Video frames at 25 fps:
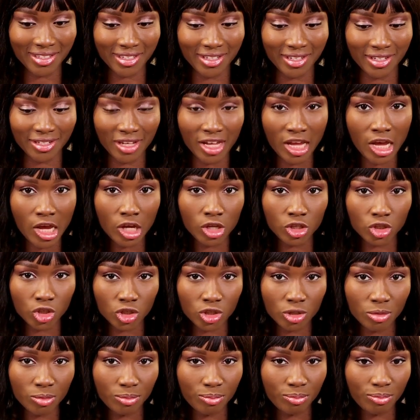teeth,
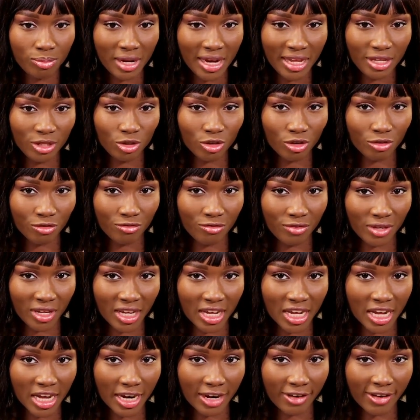just place your
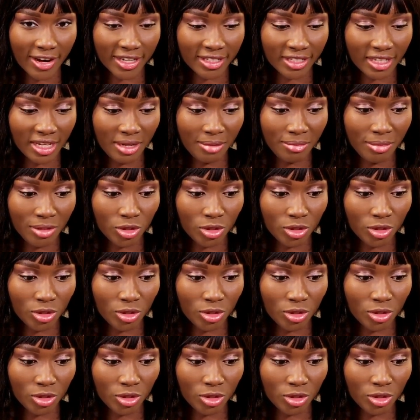finger right in